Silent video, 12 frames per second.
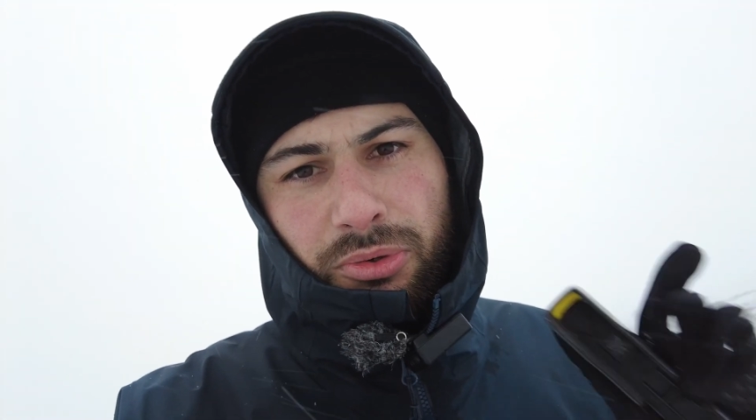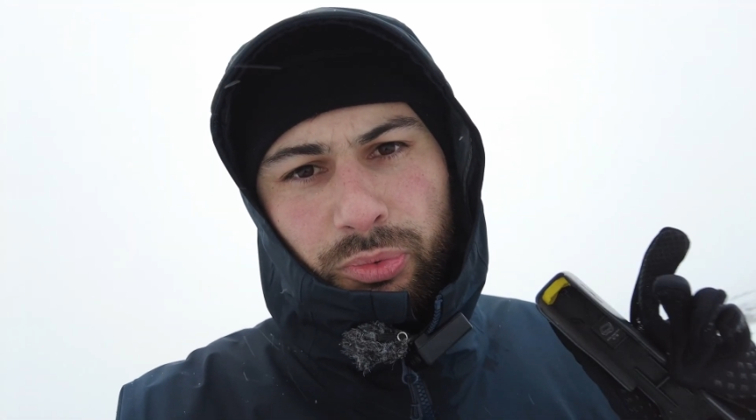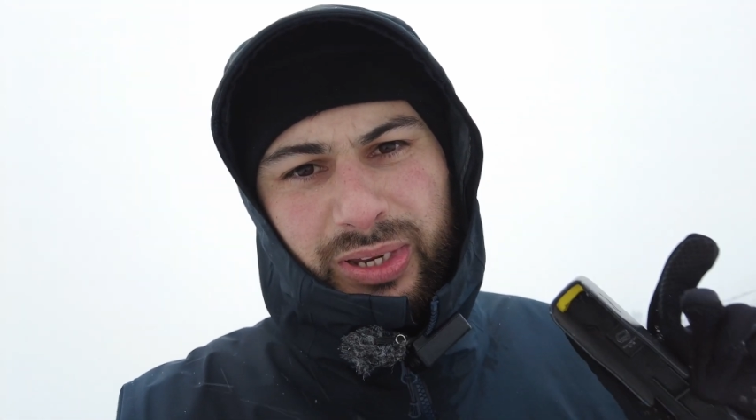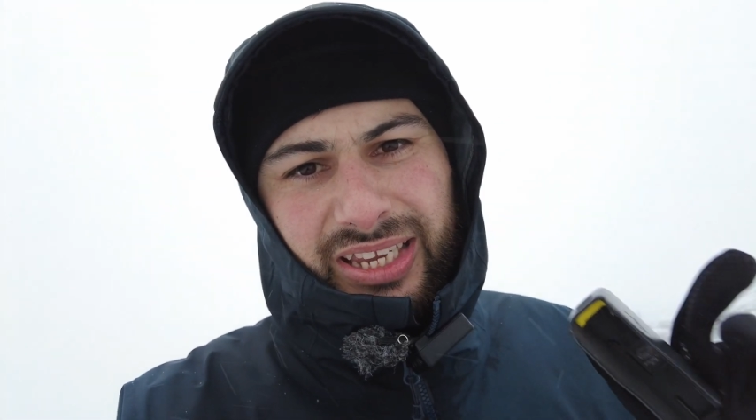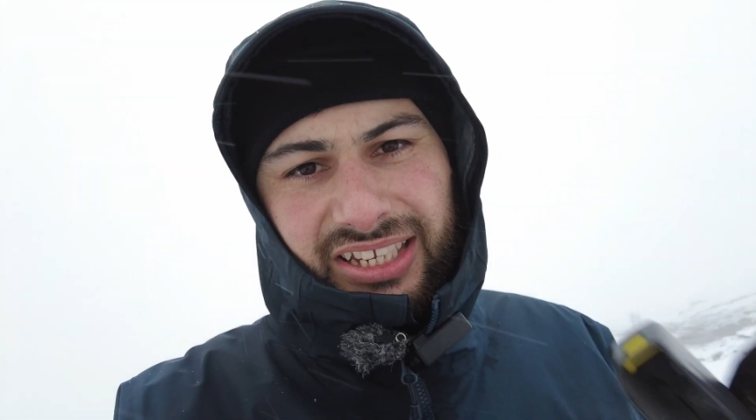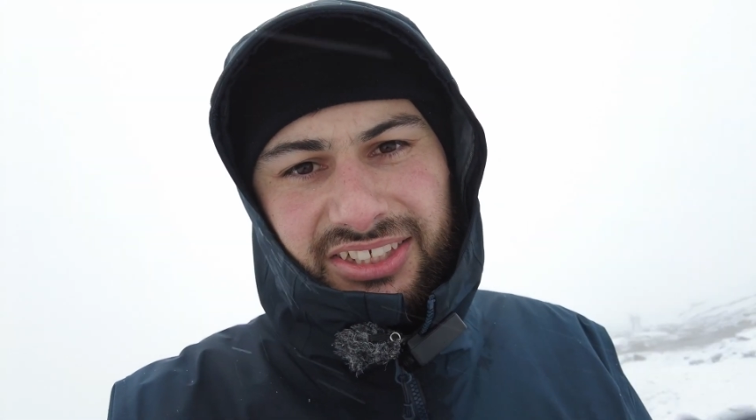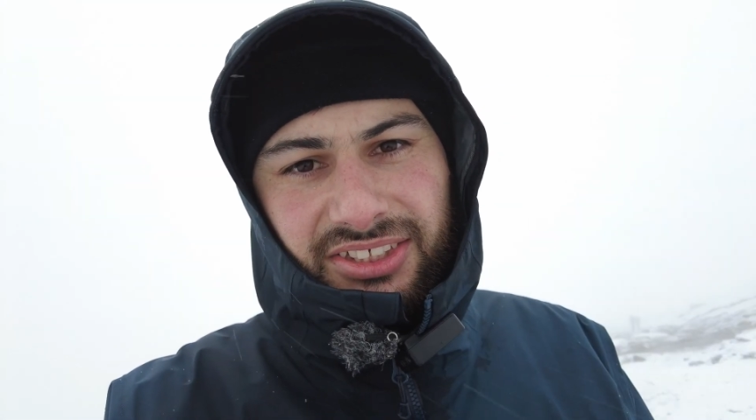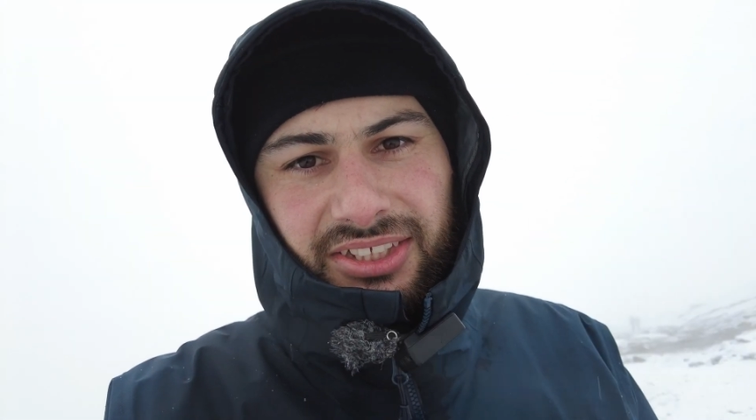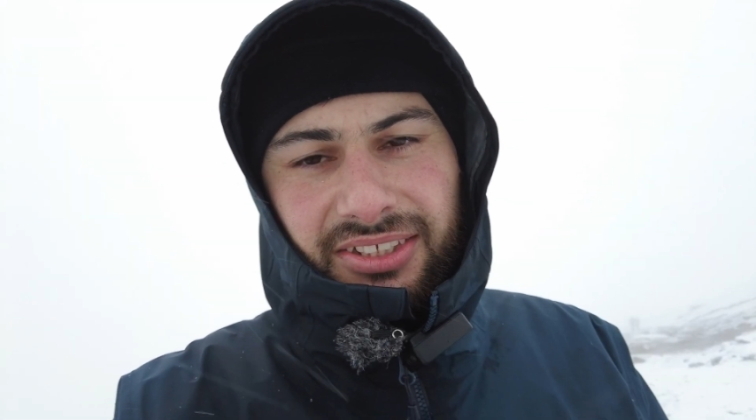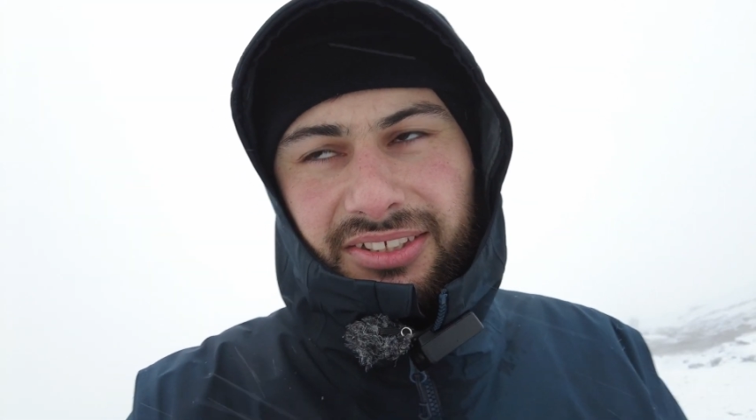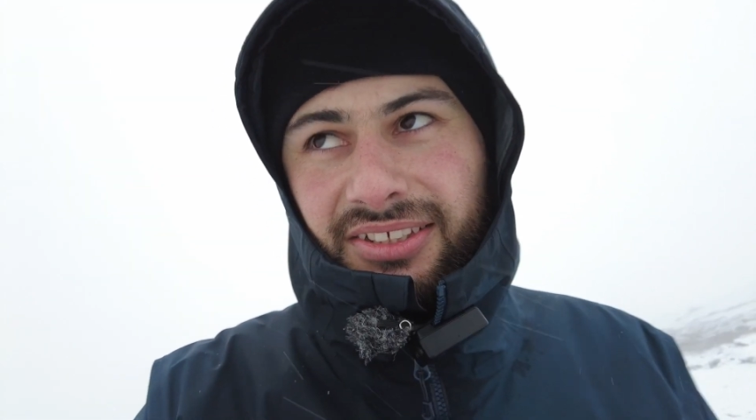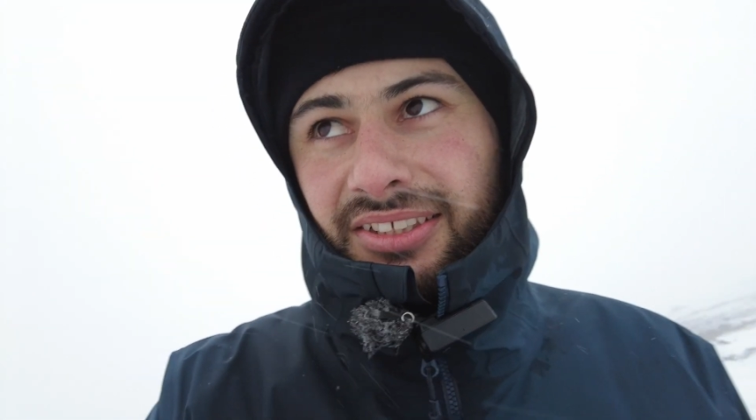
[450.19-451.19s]
weakest
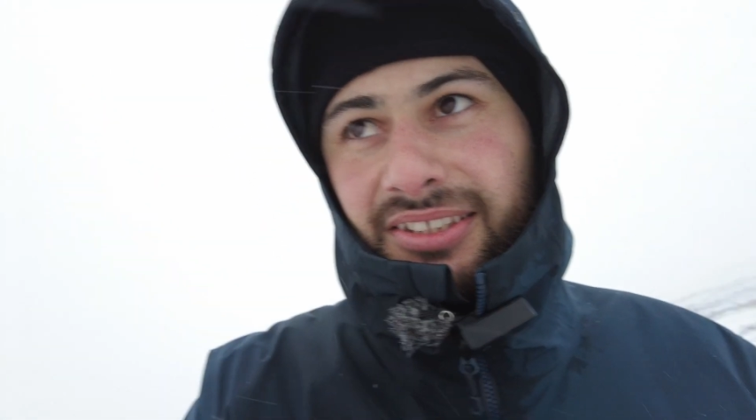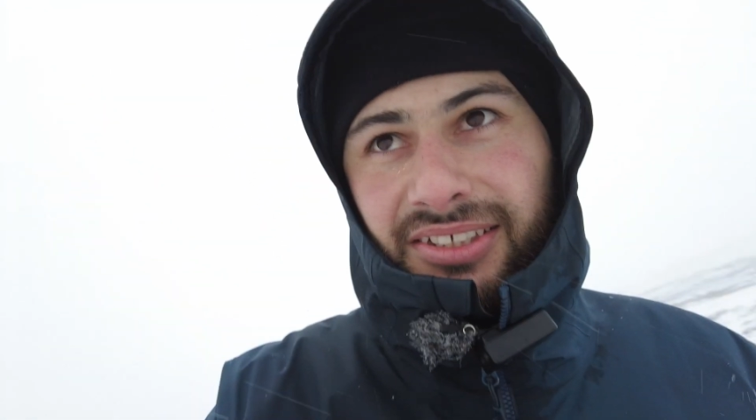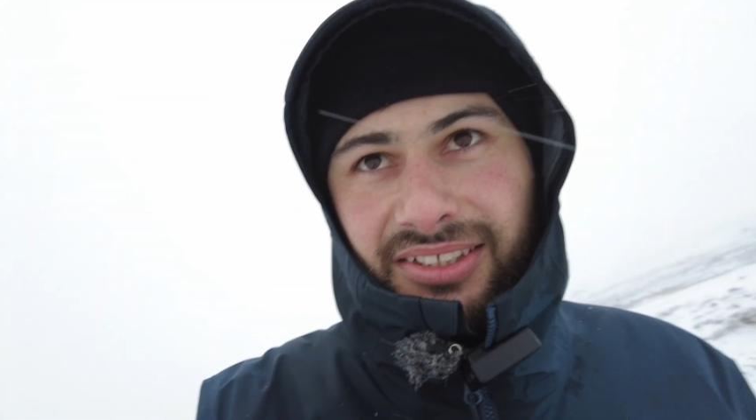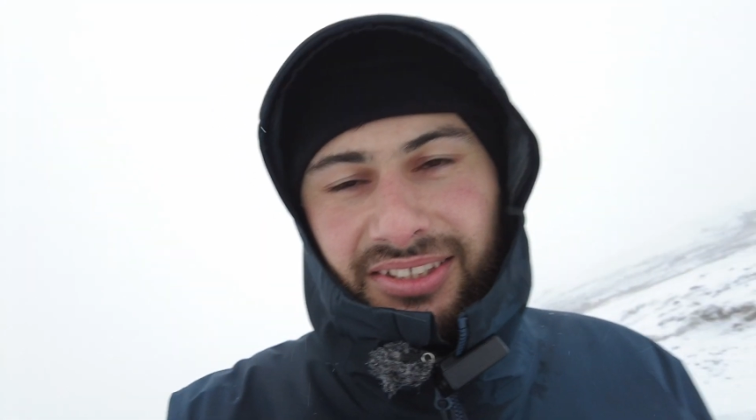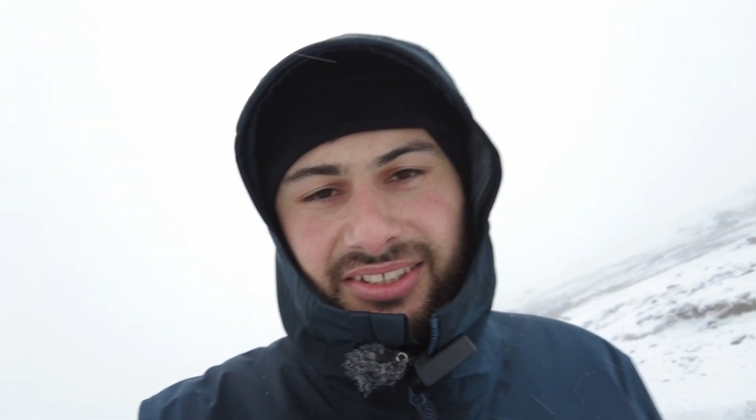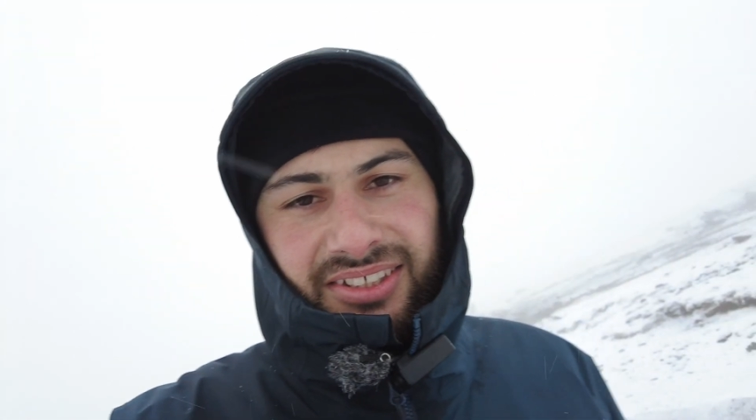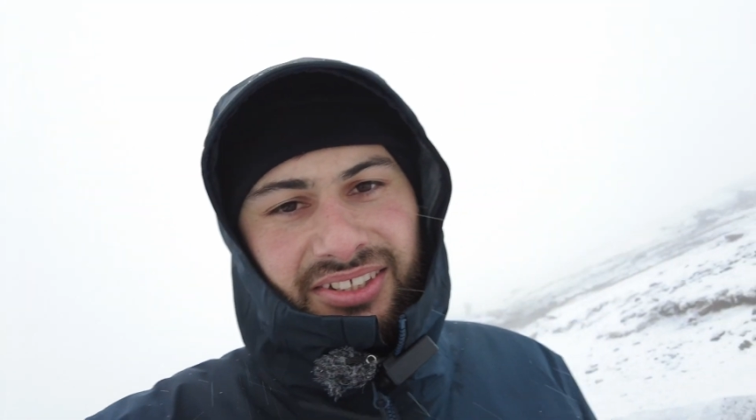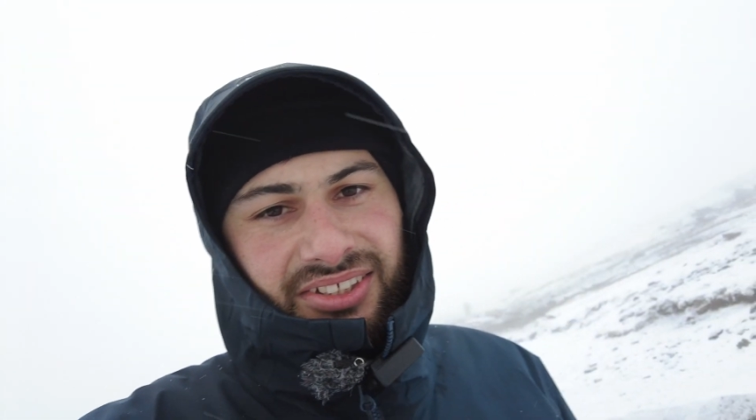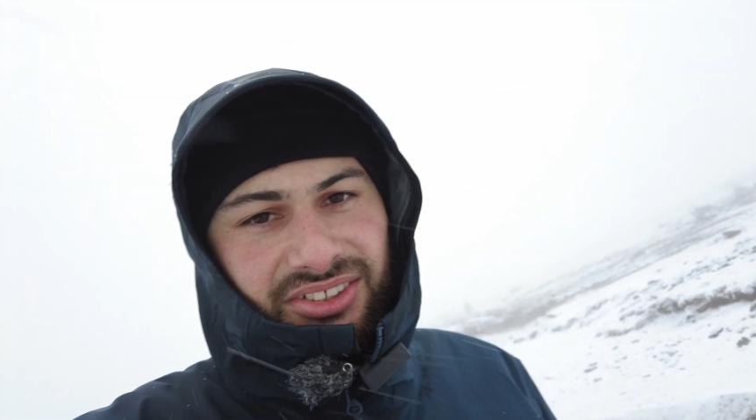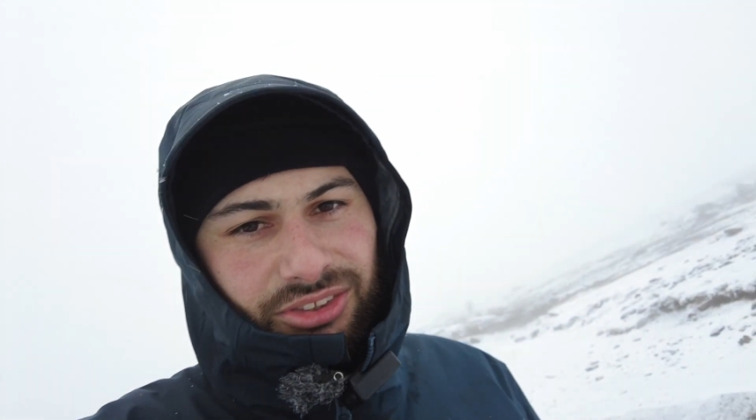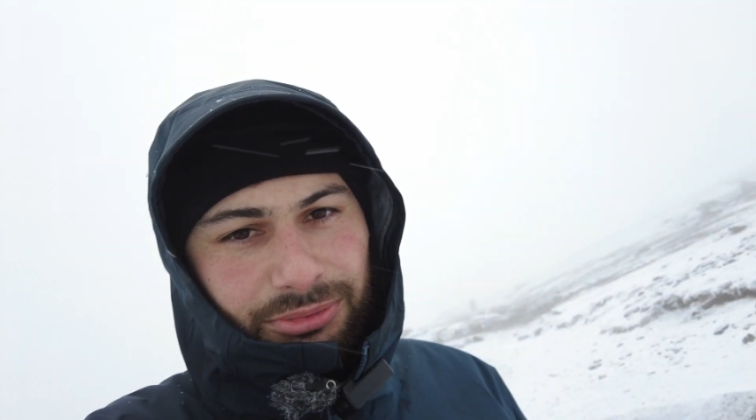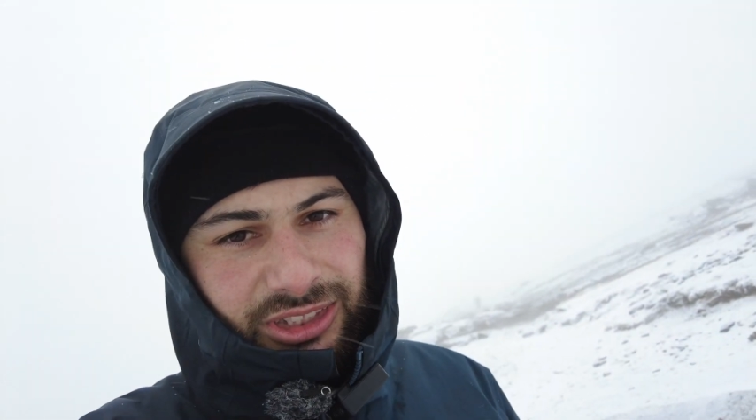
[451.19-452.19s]

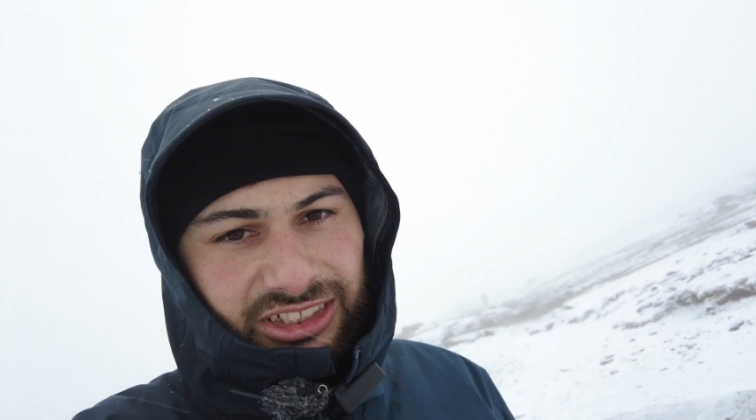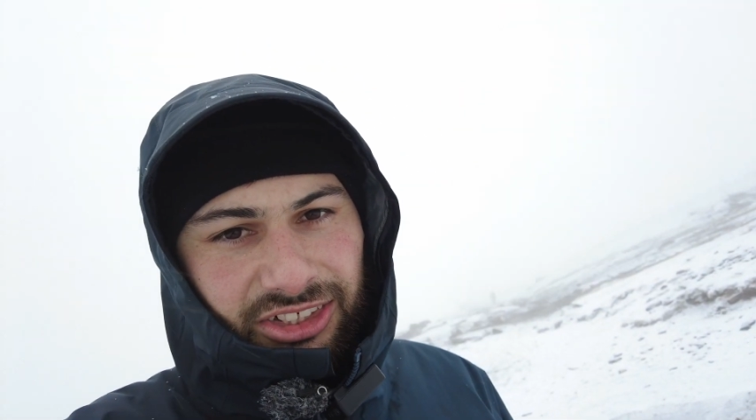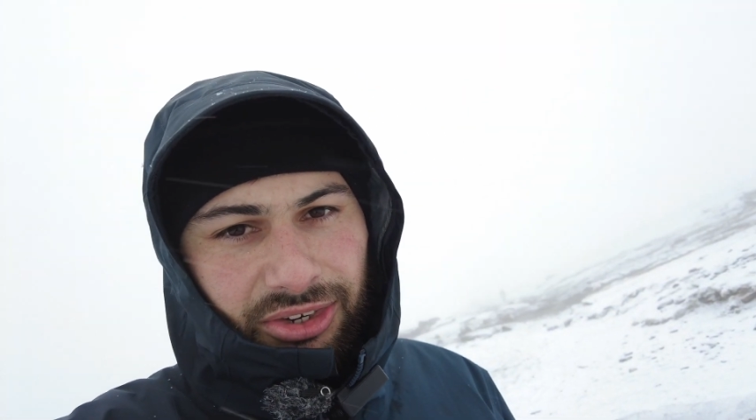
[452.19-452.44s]
subjects.